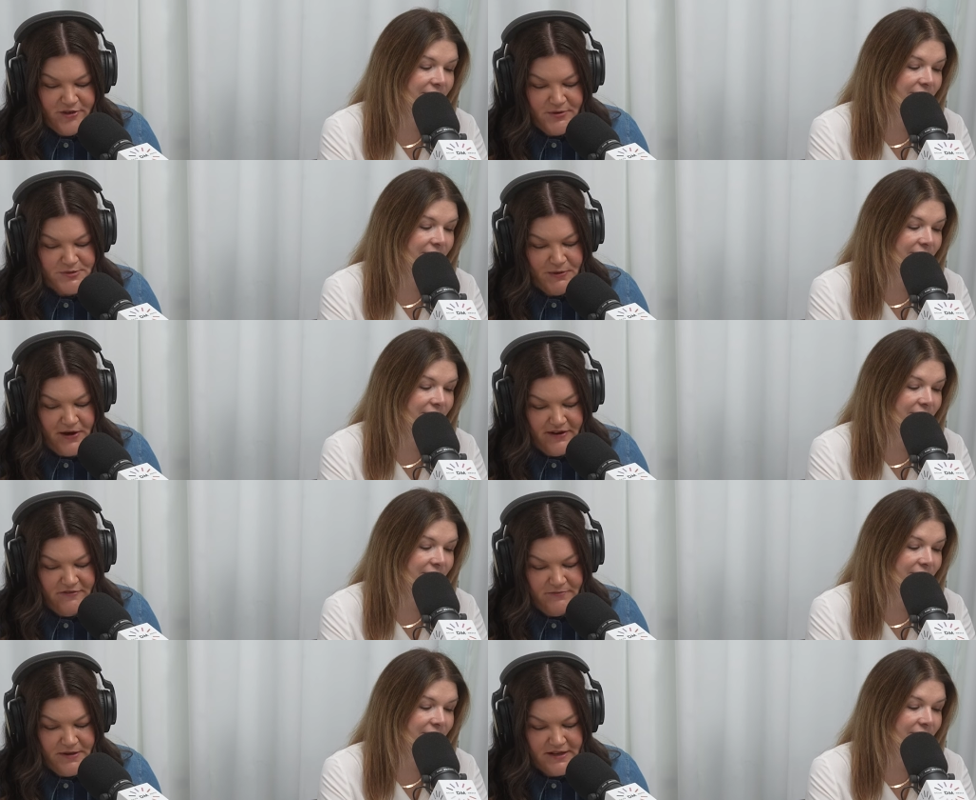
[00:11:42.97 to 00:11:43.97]
Speaker 1: the most proud
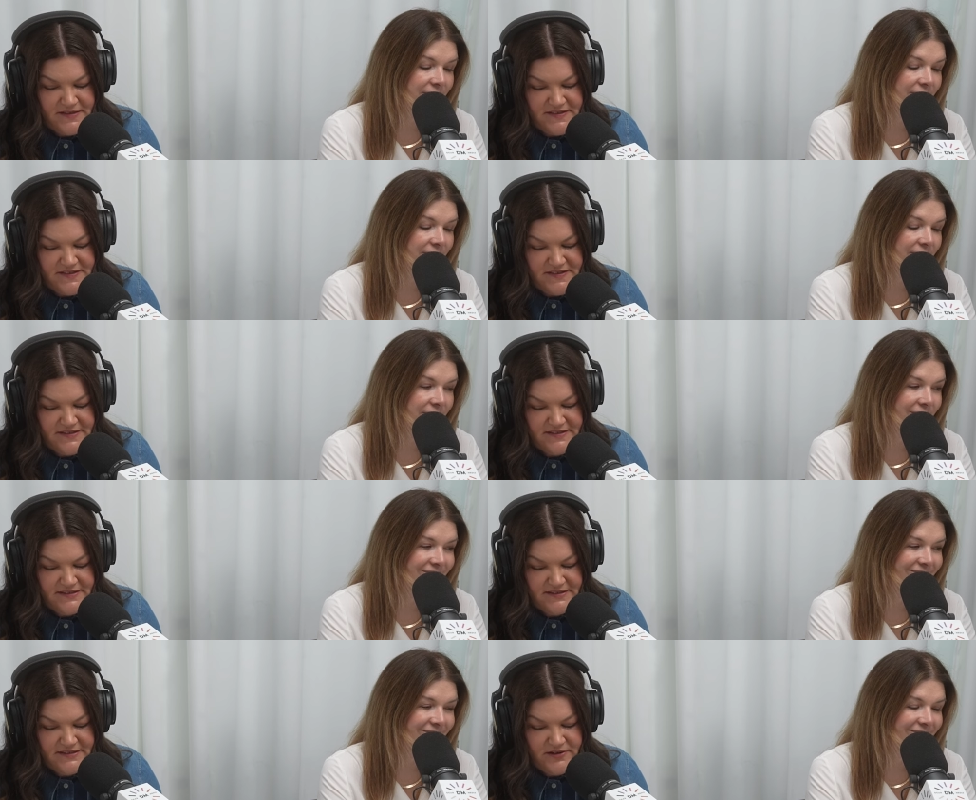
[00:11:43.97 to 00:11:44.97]
of because
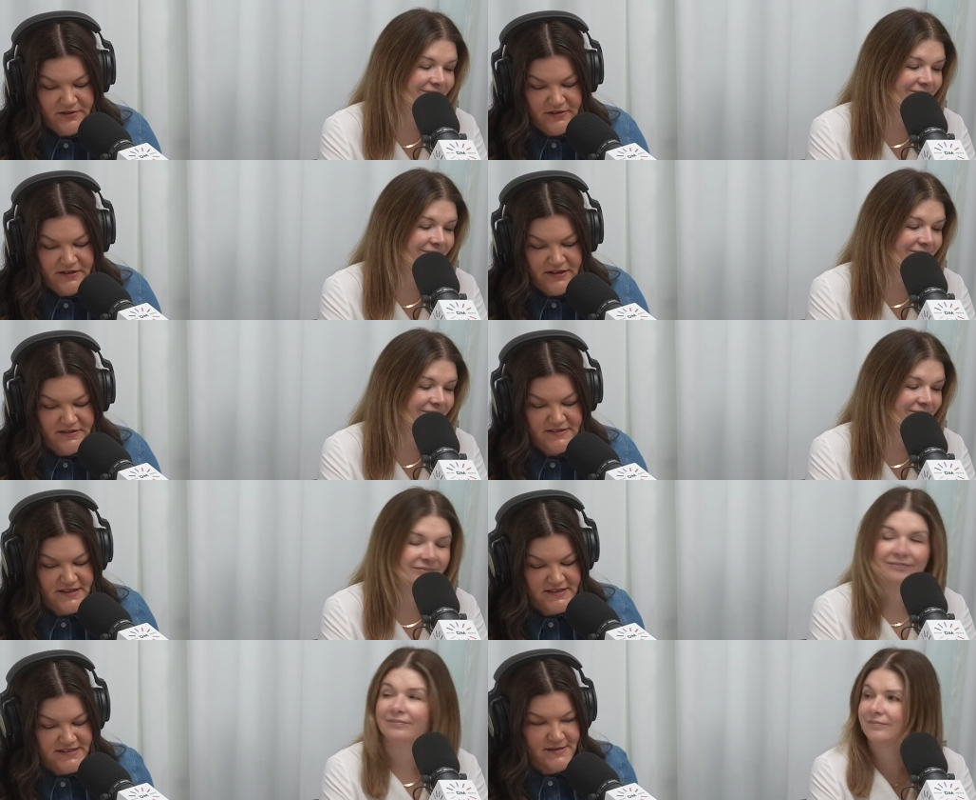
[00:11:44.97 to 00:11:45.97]

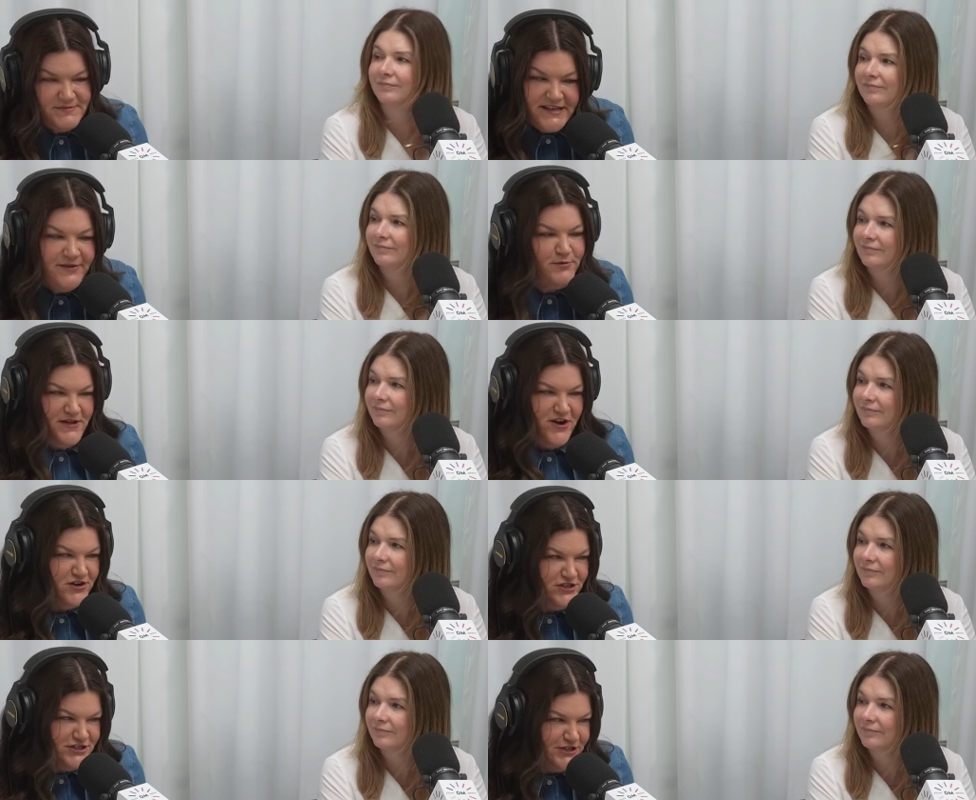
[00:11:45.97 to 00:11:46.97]
it's it seems like it would be
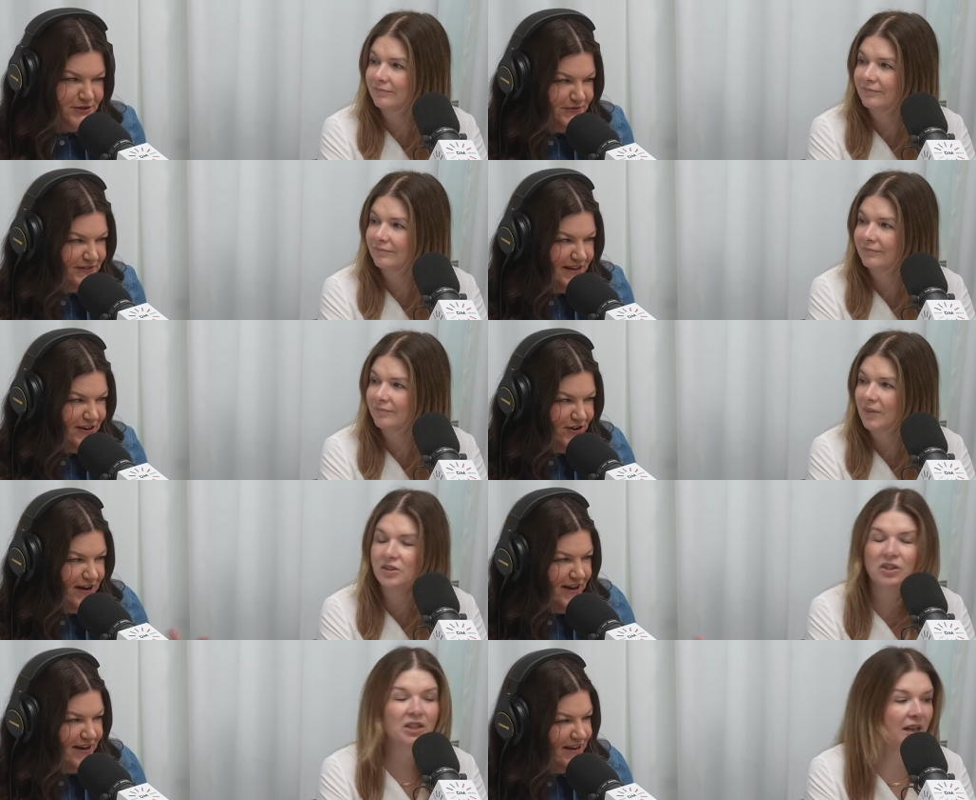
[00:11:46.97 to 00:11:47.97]
hard to do, like
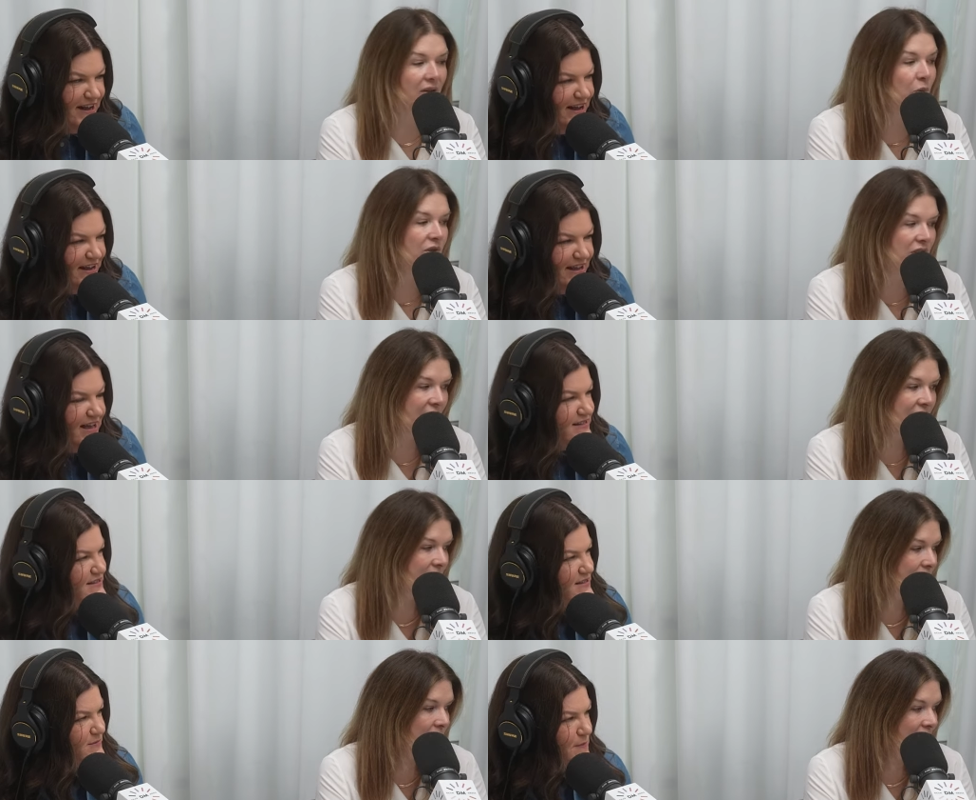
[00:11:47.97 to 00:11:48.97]
create to get well to yes. get
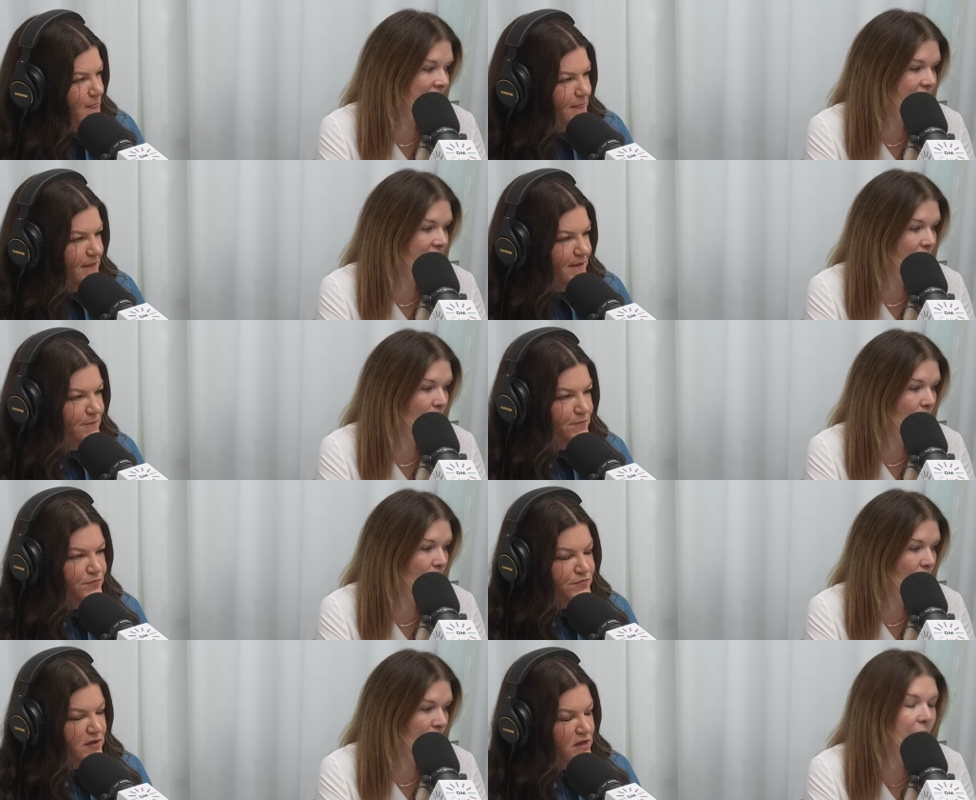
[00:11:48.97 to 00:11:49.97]
something
Speaker 2: that's
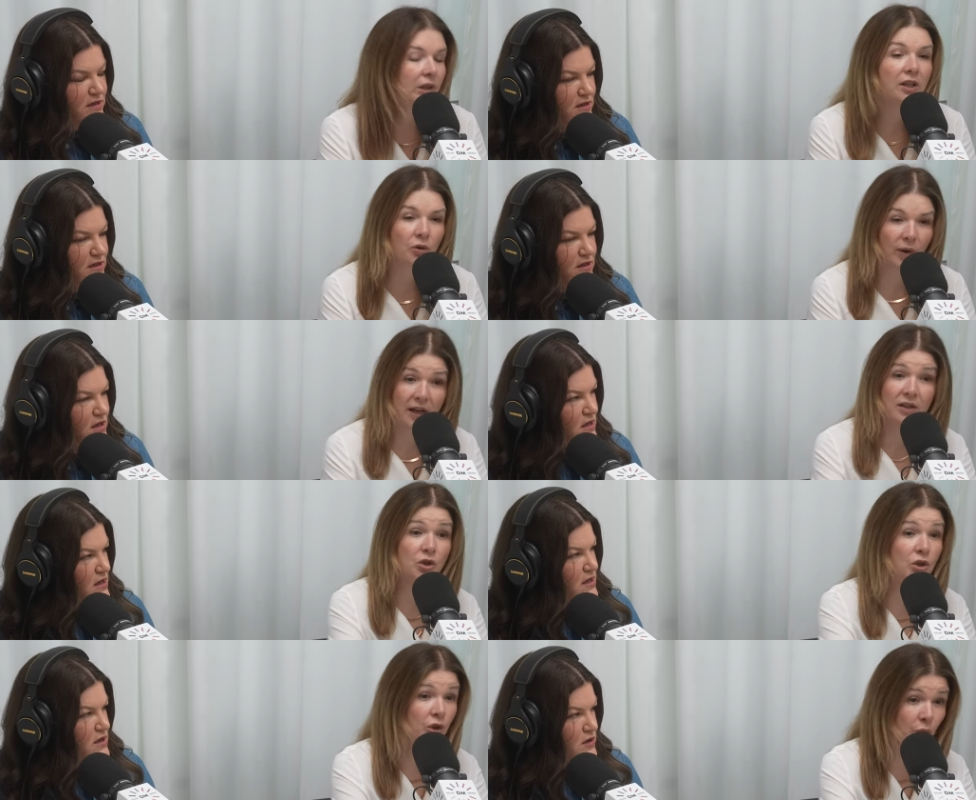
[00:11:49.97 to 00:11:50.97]
so really great and
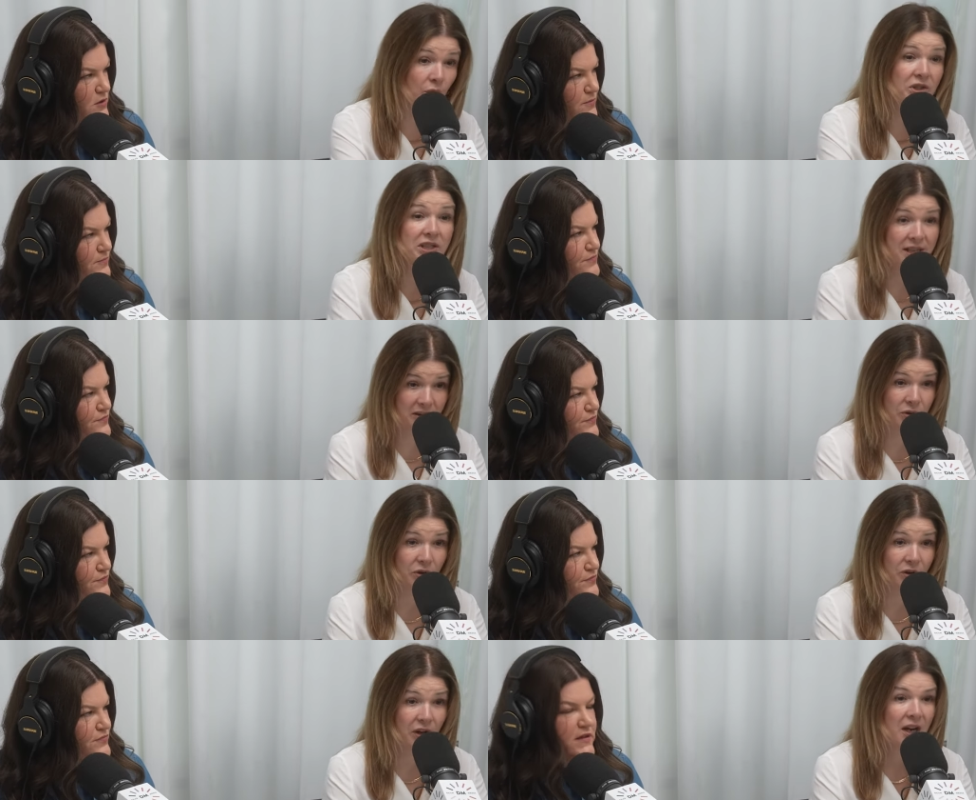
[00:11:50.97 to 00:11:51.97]
to your
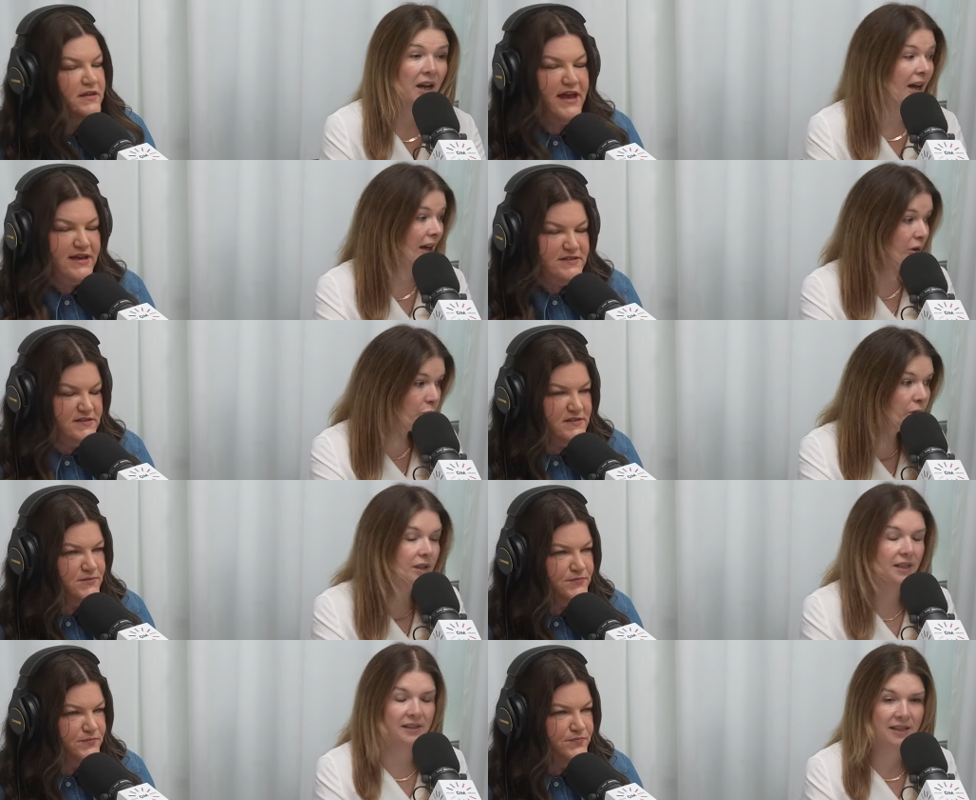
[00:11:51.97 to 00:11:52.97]
standard yes. at a
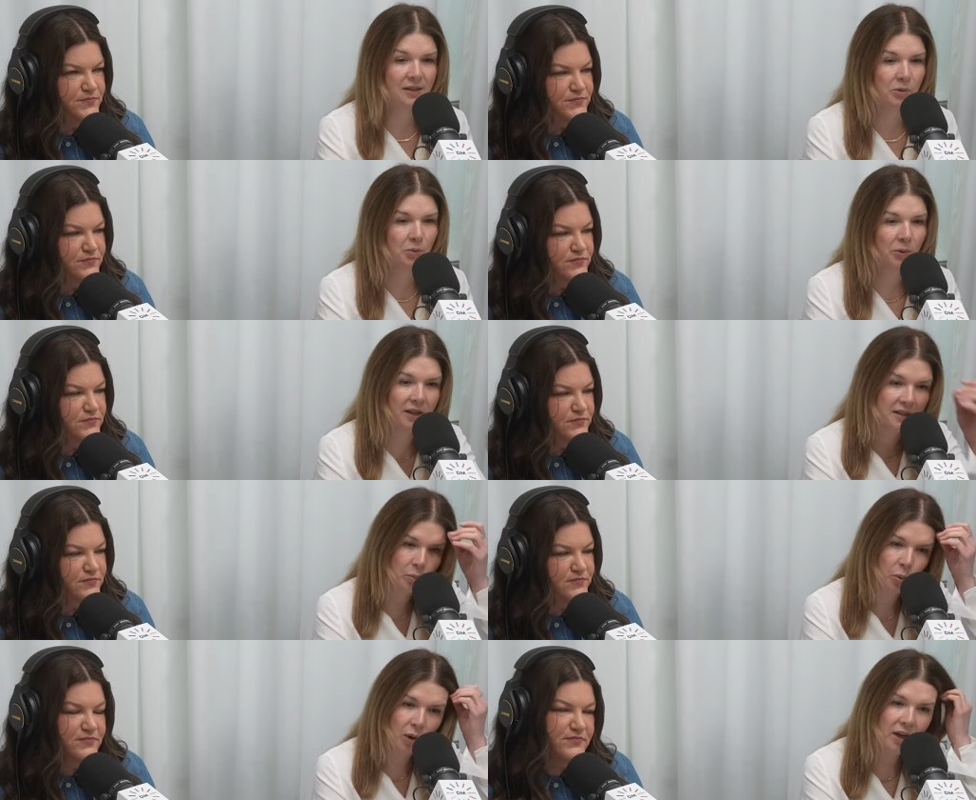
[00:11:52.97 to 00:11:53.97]
really accessible price
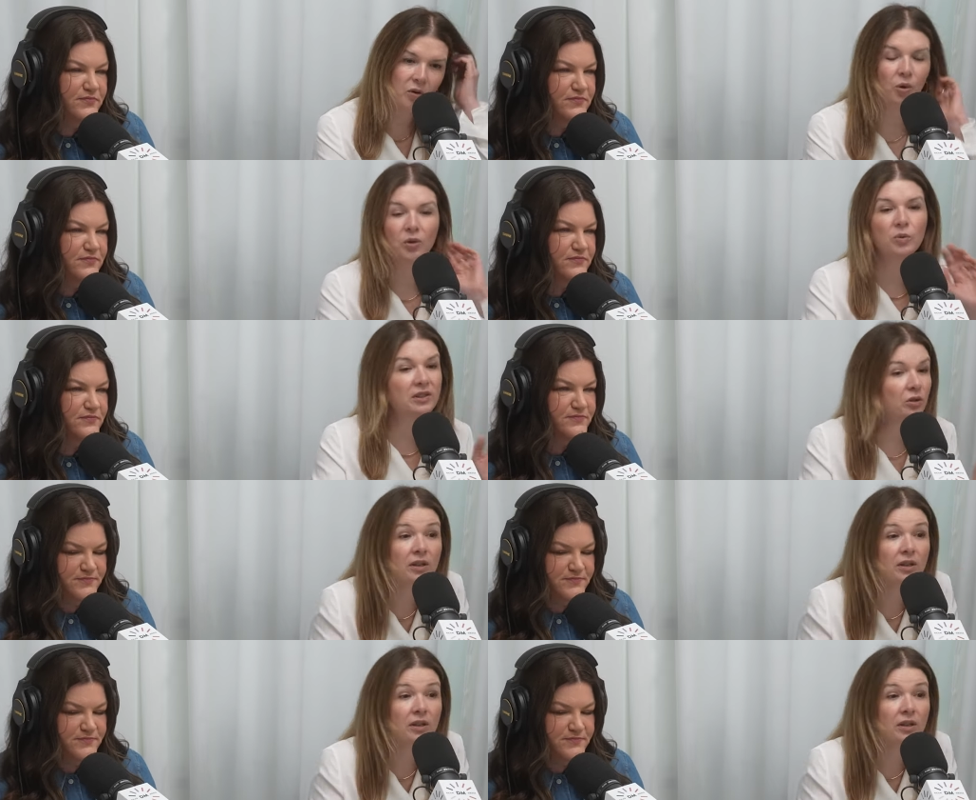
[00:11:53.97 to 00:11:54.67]
point. Yeah. Or was there